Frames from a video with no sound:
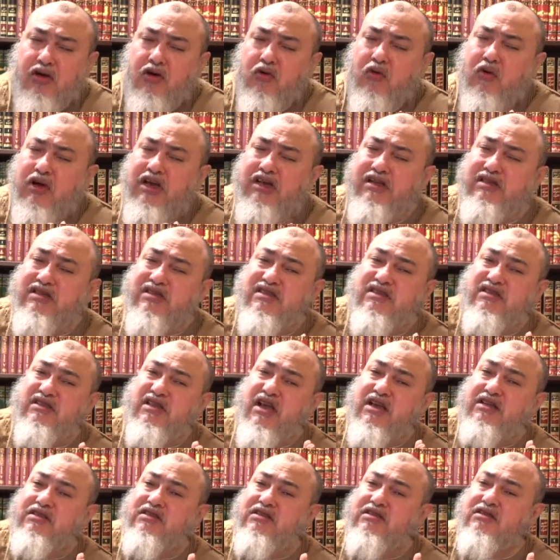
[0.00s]
away
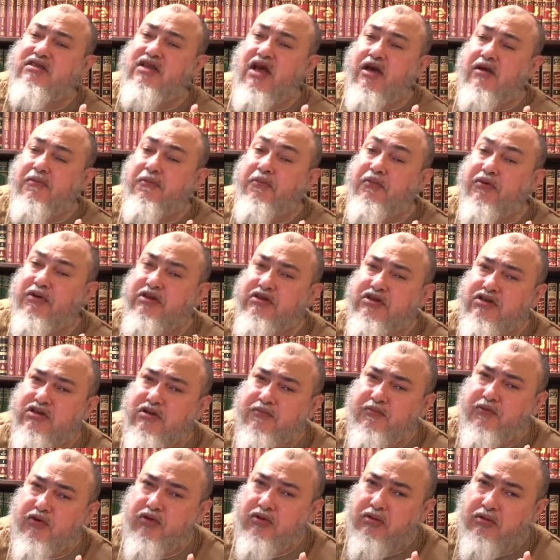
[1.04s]
sets that
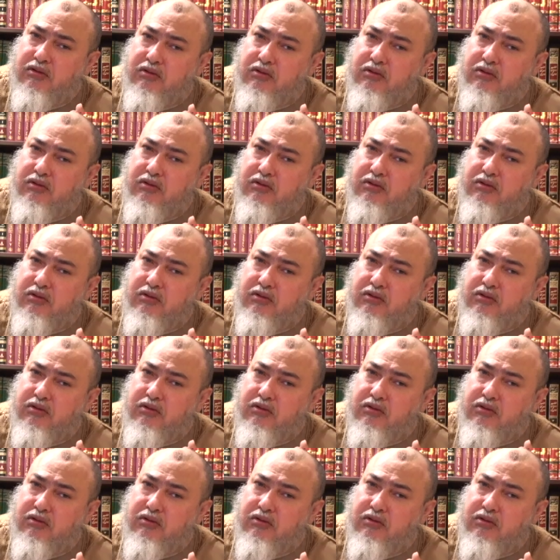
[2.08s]
principle.